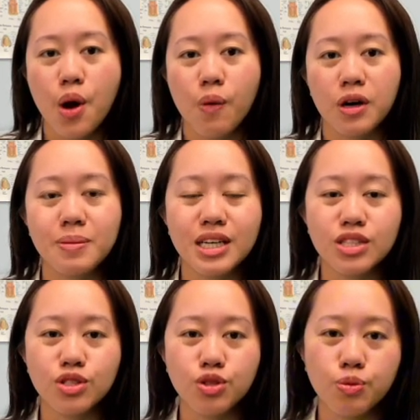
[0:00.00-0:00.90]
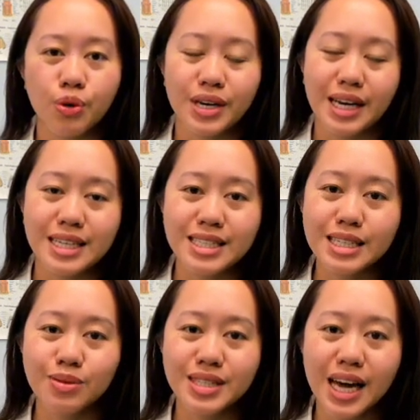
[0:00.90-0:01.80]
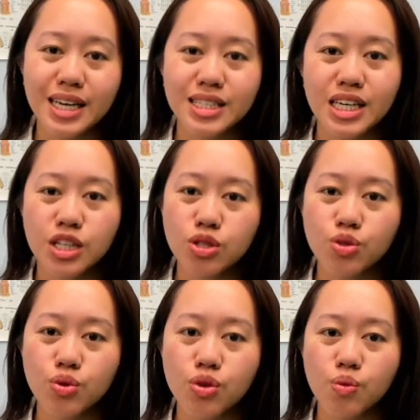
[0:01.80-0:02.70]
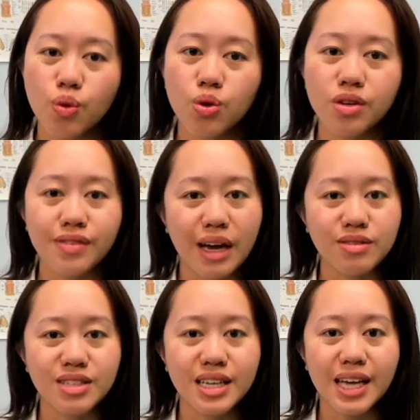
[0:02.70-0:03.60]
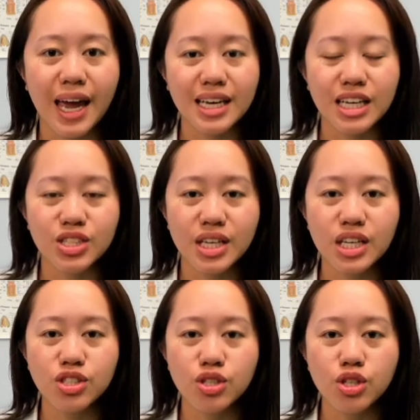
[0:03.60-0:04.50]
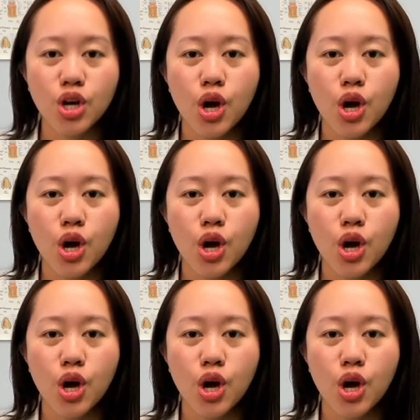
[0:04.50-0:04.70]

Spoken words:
Recommendation 2.19 was added to underscore the role of counseling and education